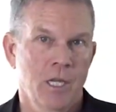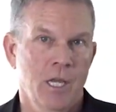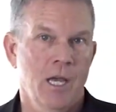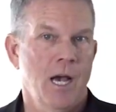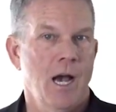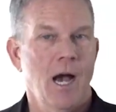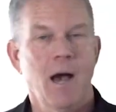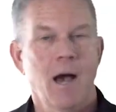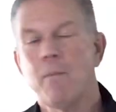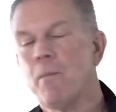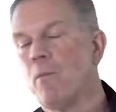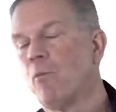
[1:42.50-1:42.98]

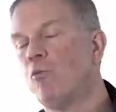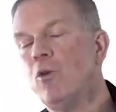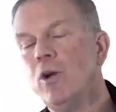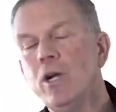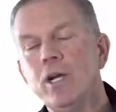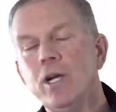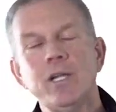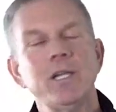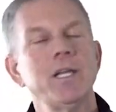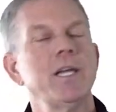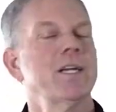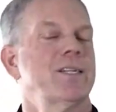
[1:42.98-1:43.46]
I'm
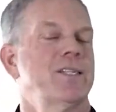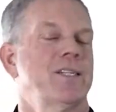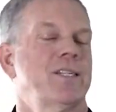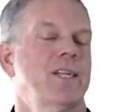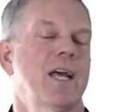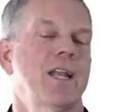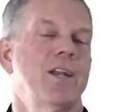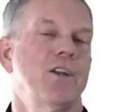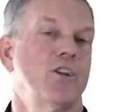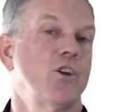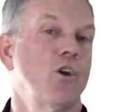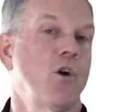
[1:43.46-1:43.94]
really
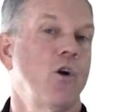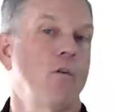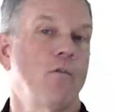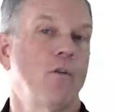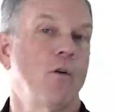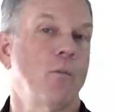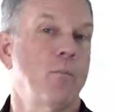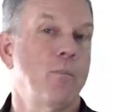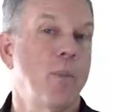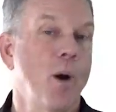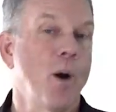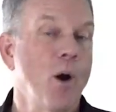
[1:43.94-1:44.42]
excited to go
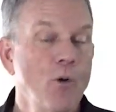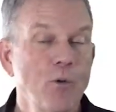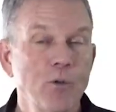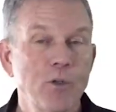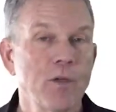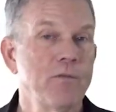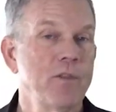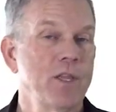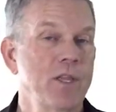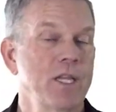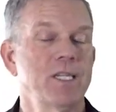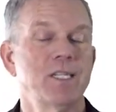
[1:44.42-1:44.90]
over both
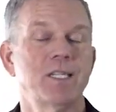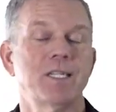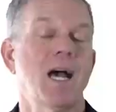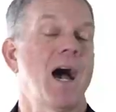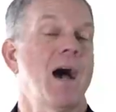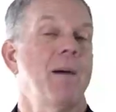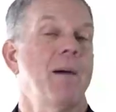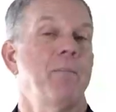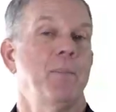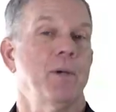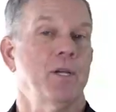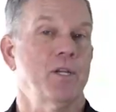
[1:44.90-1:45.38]
of these
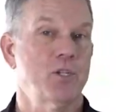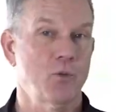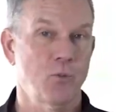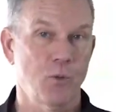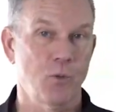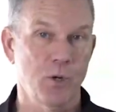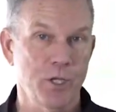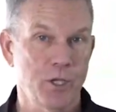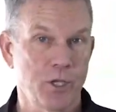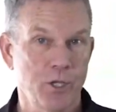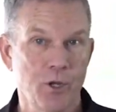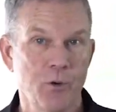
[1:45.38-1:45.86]
topics
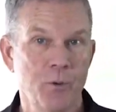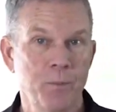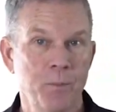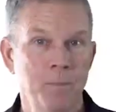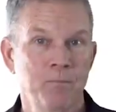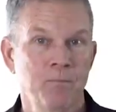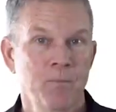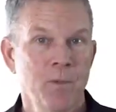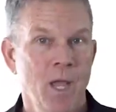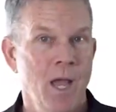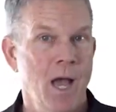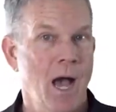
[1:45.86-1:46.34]
with you.
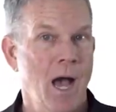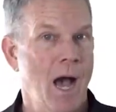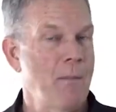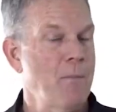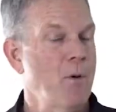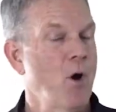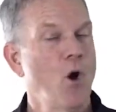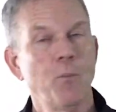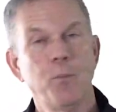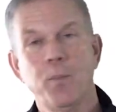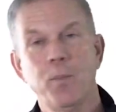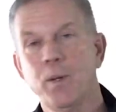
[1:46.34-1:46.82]
I'm
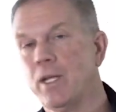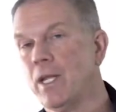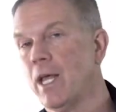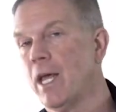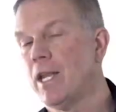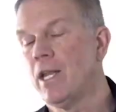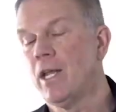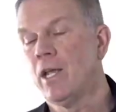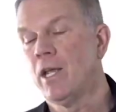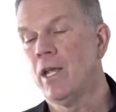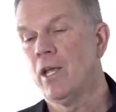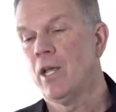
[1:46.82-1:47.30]
hoping
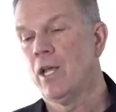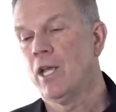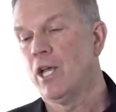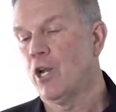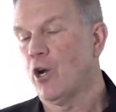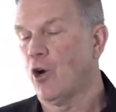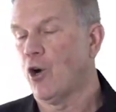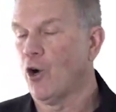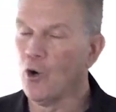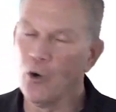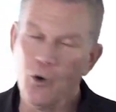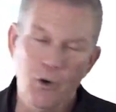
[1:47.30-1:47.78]
that
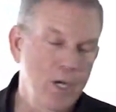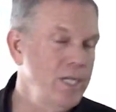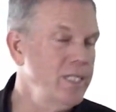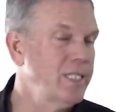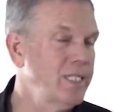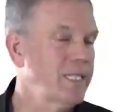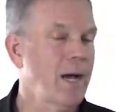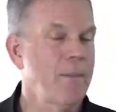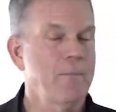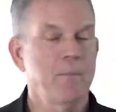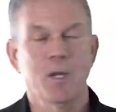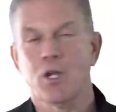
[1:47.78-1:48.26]
it
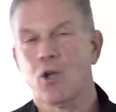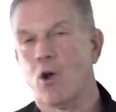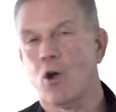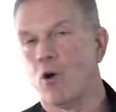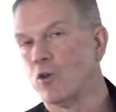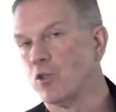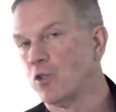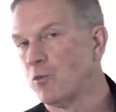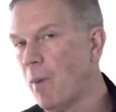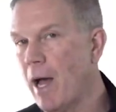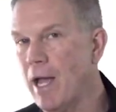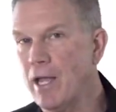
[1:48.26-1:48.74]
hurries up and
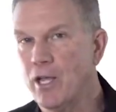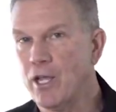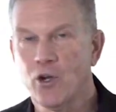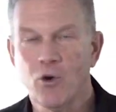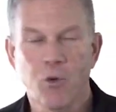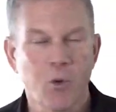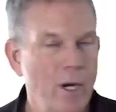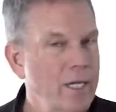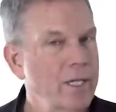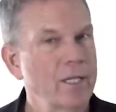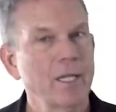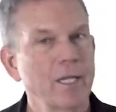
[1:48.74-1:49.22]
goes by
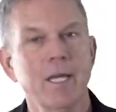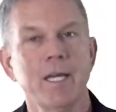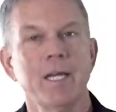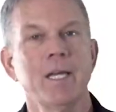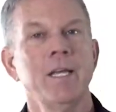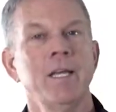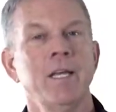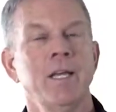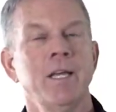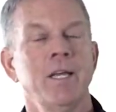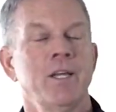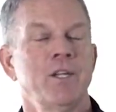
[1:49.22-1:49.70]

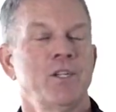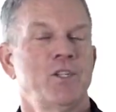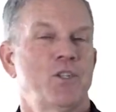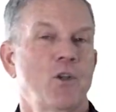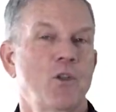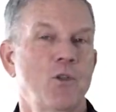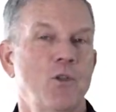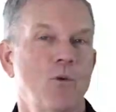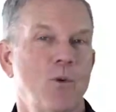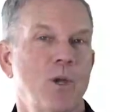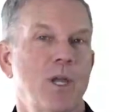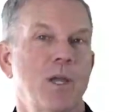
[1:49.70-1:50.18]
quickly
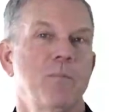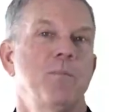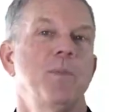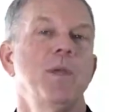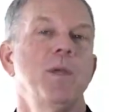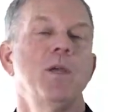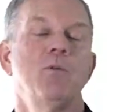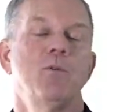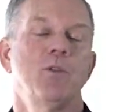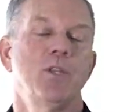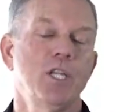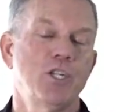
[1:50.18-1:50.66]
so that we can
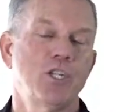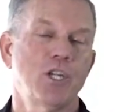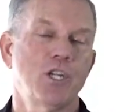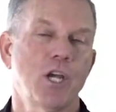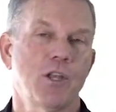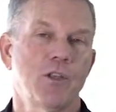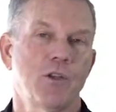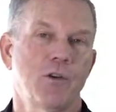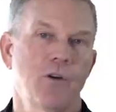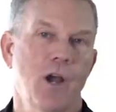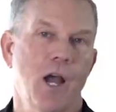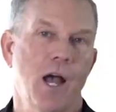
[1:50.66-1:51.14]
be with each
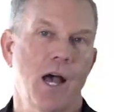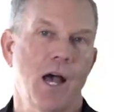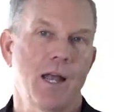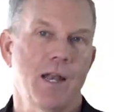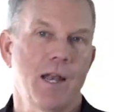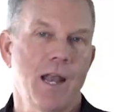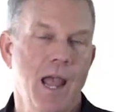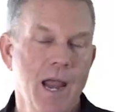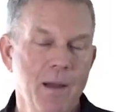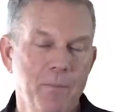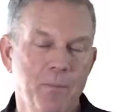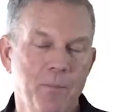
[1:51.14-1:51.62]
other
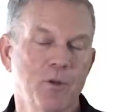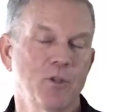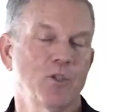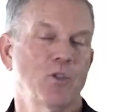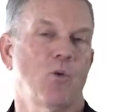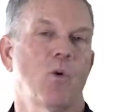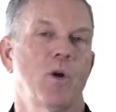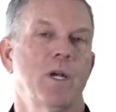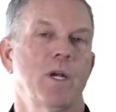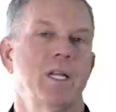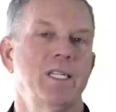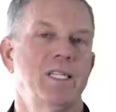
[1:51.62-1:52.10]
on April
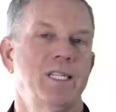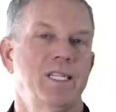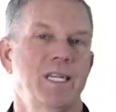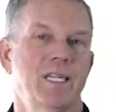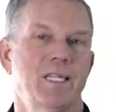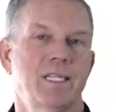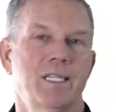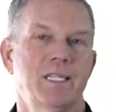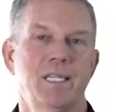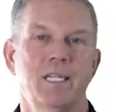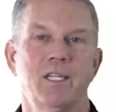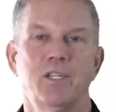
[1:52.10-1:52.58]

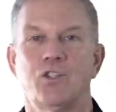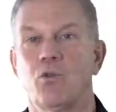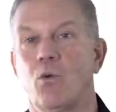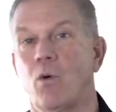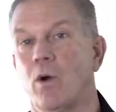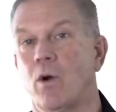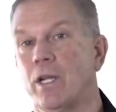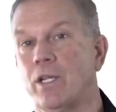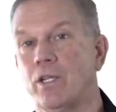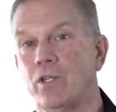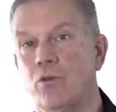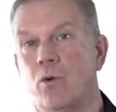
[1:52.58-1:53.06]
26 in
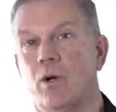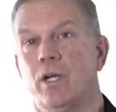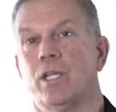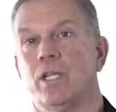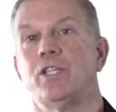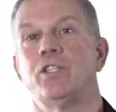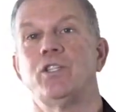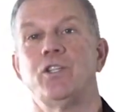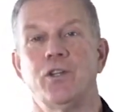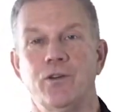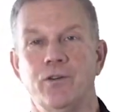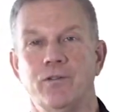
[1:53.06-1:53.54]

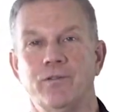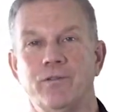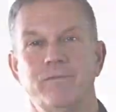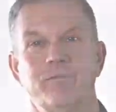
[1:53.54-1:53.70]
2022.